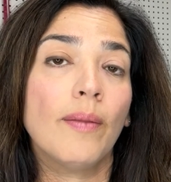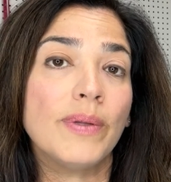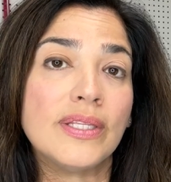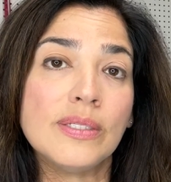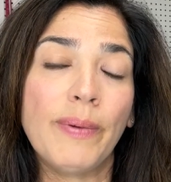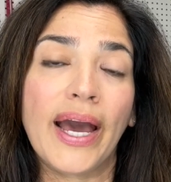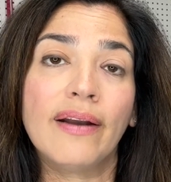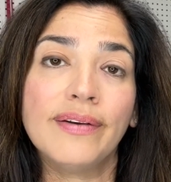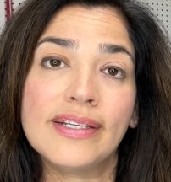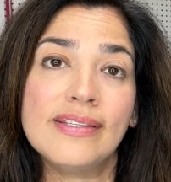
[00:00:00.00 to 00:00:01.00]
but this
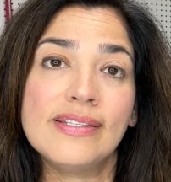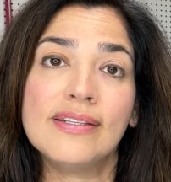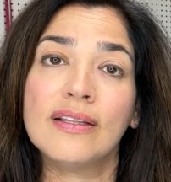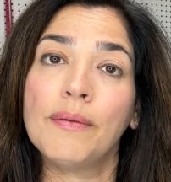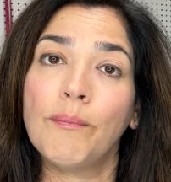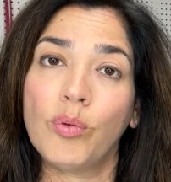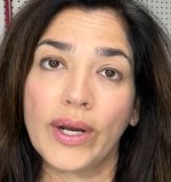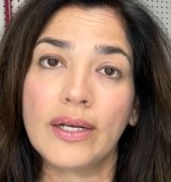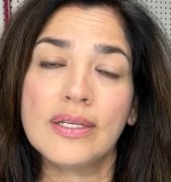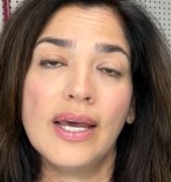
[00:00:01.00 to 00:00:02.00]
pattern is still in
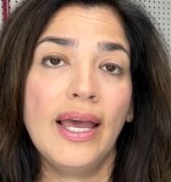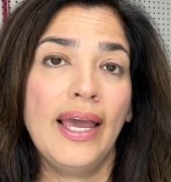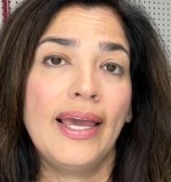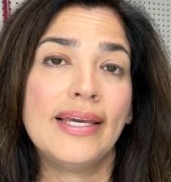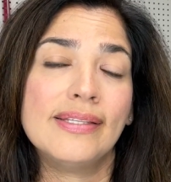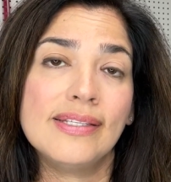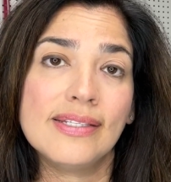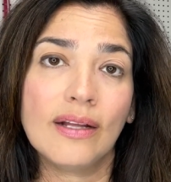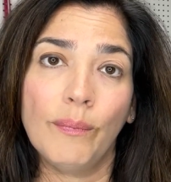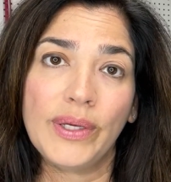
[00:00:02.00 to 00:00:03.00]
print. It's
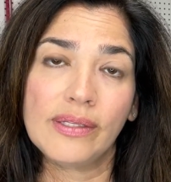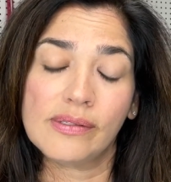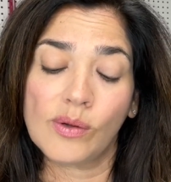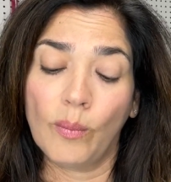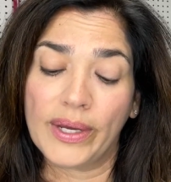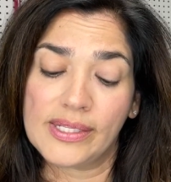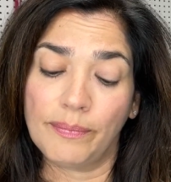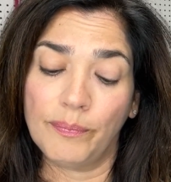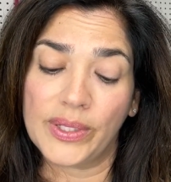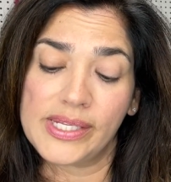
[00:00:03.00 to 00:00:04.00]
still being sold by
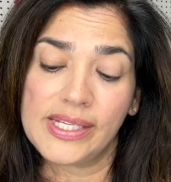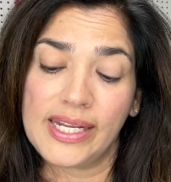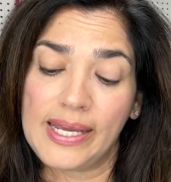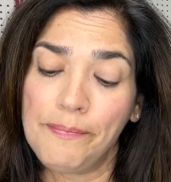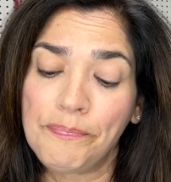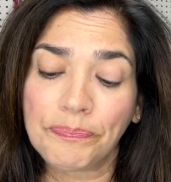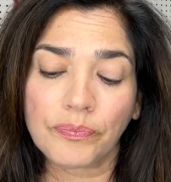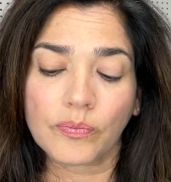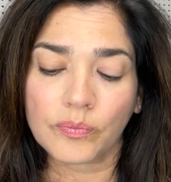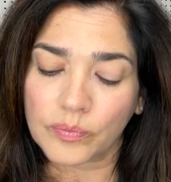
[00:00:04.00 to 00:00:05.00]
Simplicity.
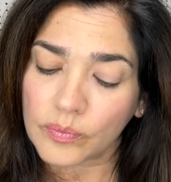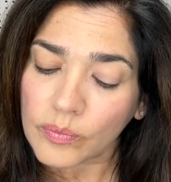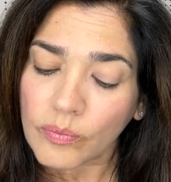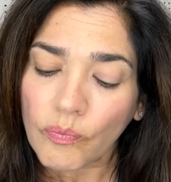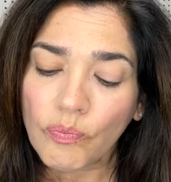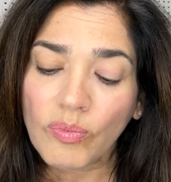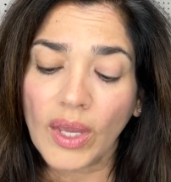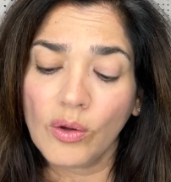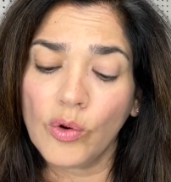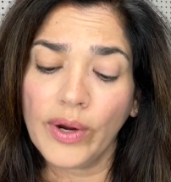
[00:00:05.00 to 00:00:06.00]

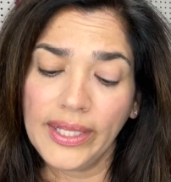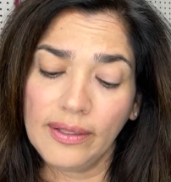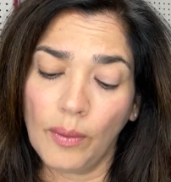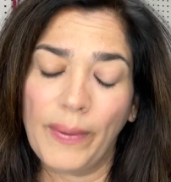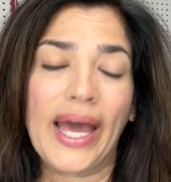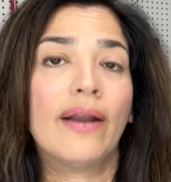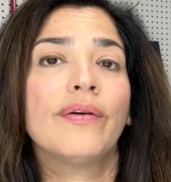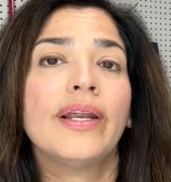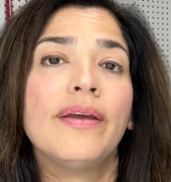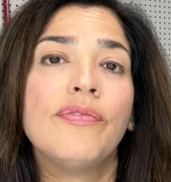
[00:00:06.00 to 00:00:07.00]
Great little
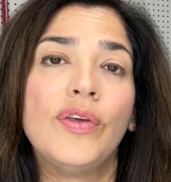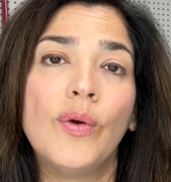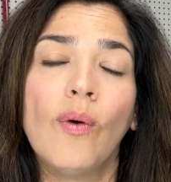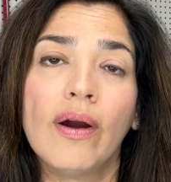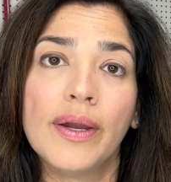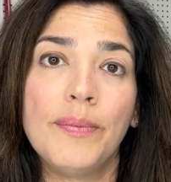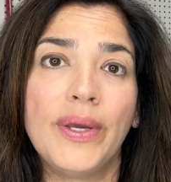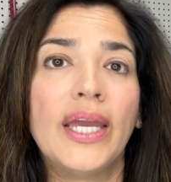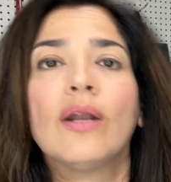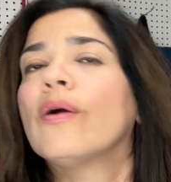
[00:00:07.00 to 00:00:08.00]
pattern. If you are a
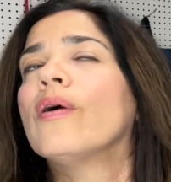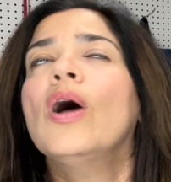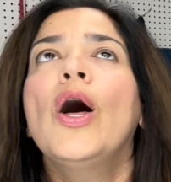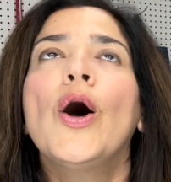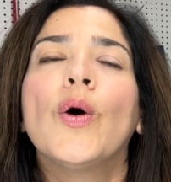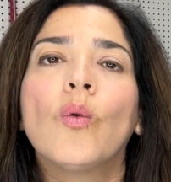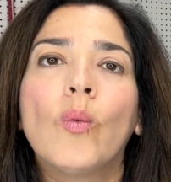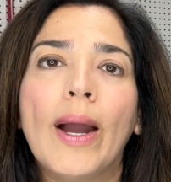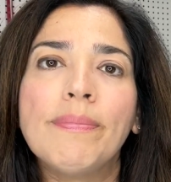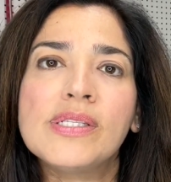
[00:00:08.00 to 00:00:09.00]
beginner,
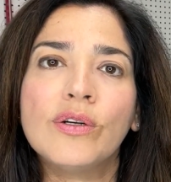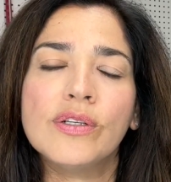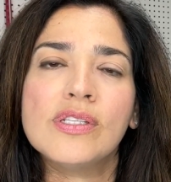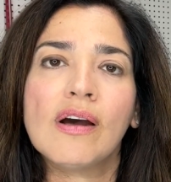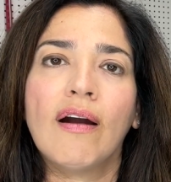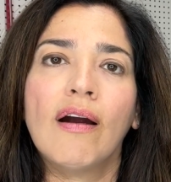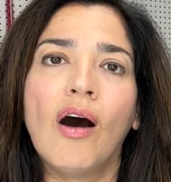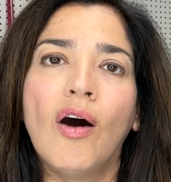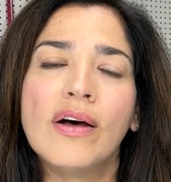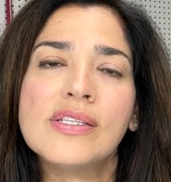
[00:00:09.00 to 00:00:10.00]
wrap skirts are
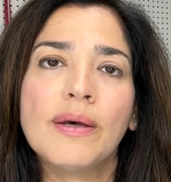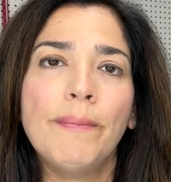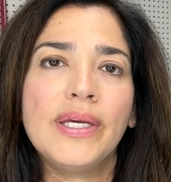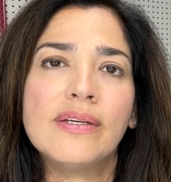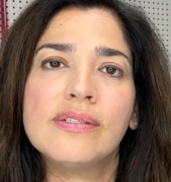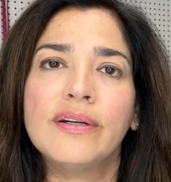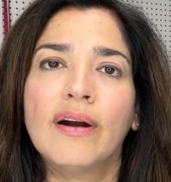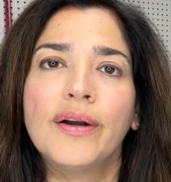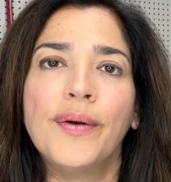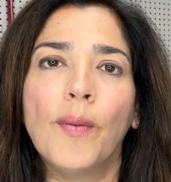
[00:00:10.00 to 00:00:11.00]
awesome because there
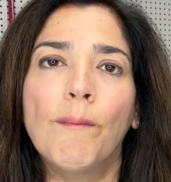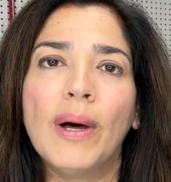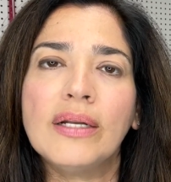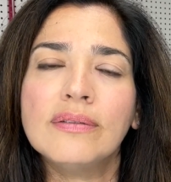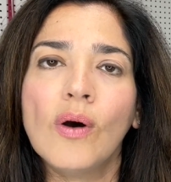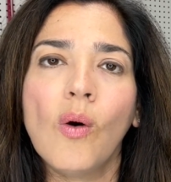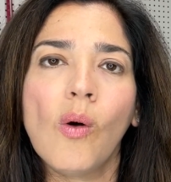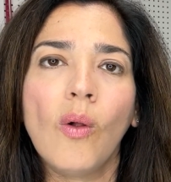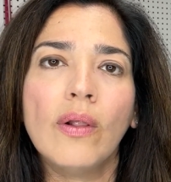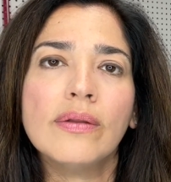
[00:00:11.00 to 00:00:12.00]
are no
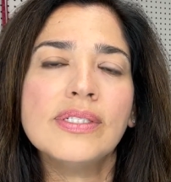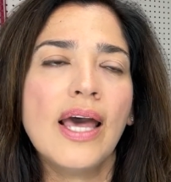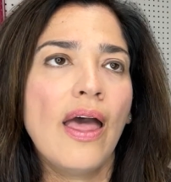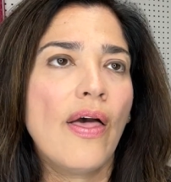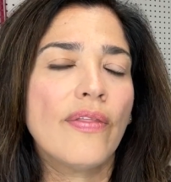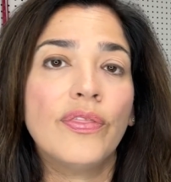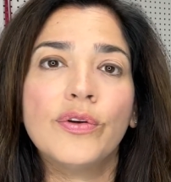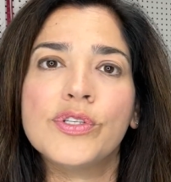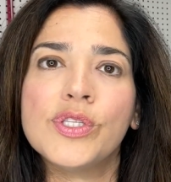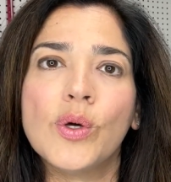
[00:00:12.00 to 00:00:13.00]
buttonholes,
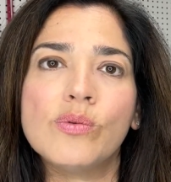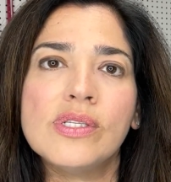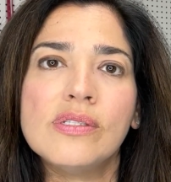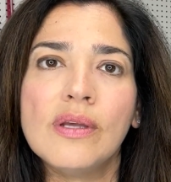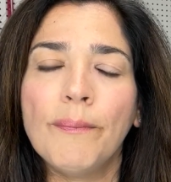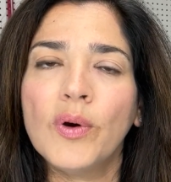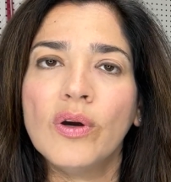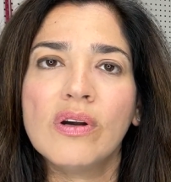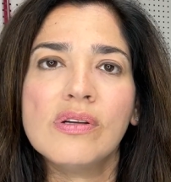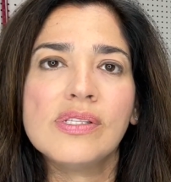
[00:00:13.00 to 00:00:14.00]
there's no
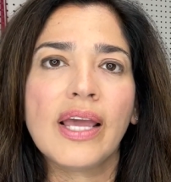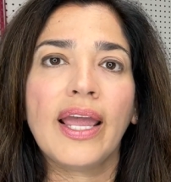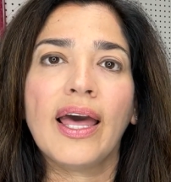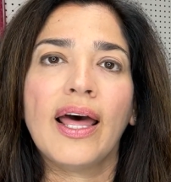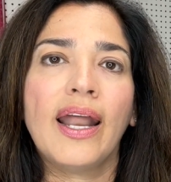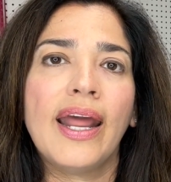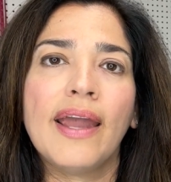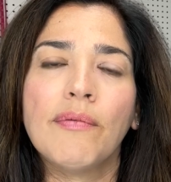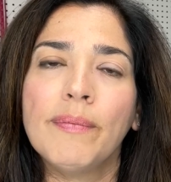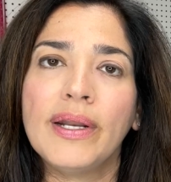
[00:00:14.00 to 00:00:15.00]
zippers, and
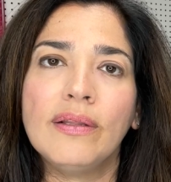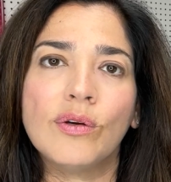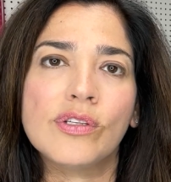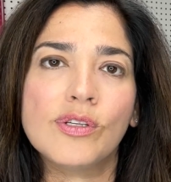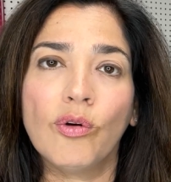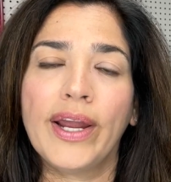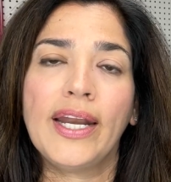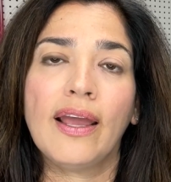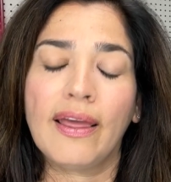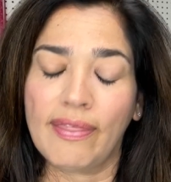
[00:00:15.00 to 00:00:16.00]
everybody looks
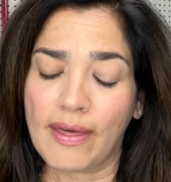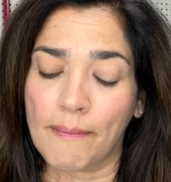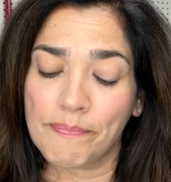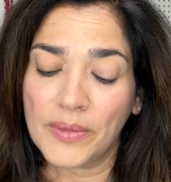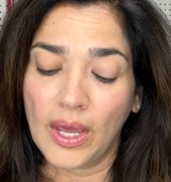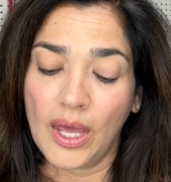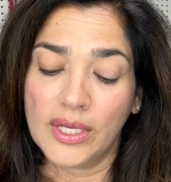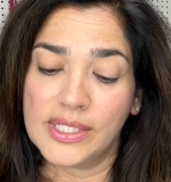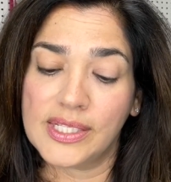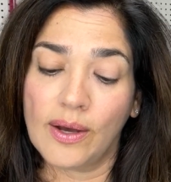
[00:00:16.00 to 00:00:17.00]
great in them.
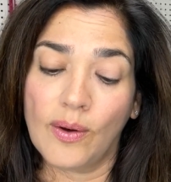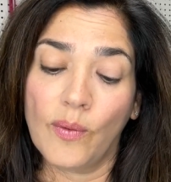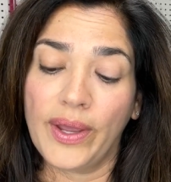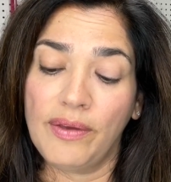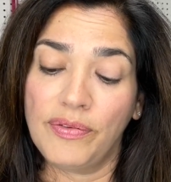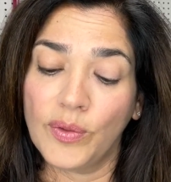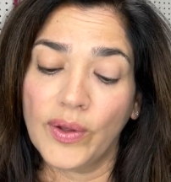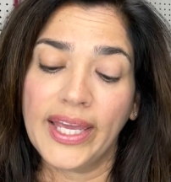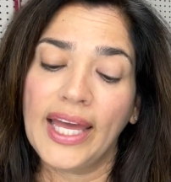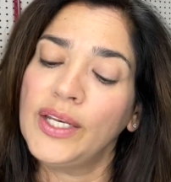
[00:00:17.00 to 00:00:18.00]
So if you
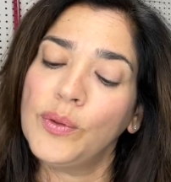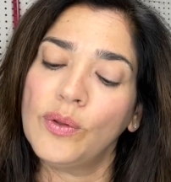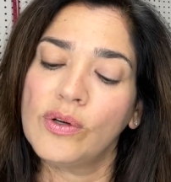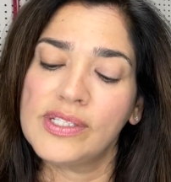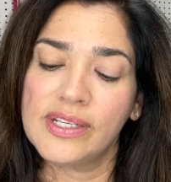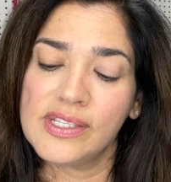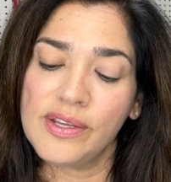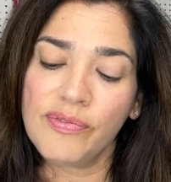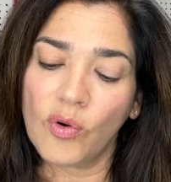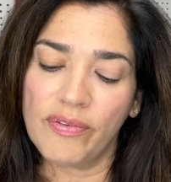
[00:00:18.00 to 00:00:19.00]
look at New Look
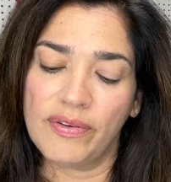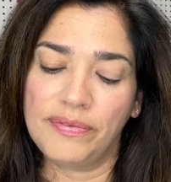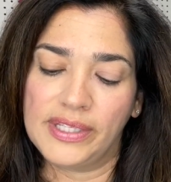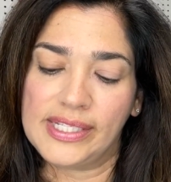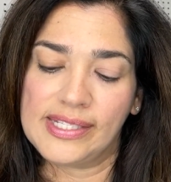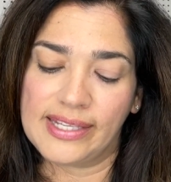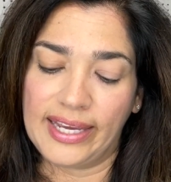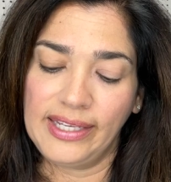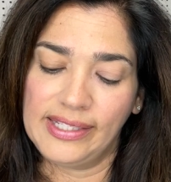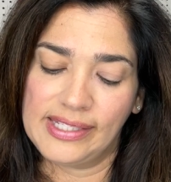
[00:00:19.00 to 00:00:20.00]

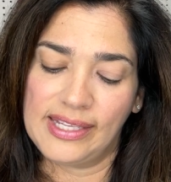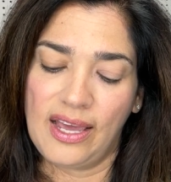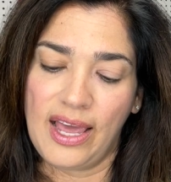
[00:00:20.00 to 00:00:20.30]
6456,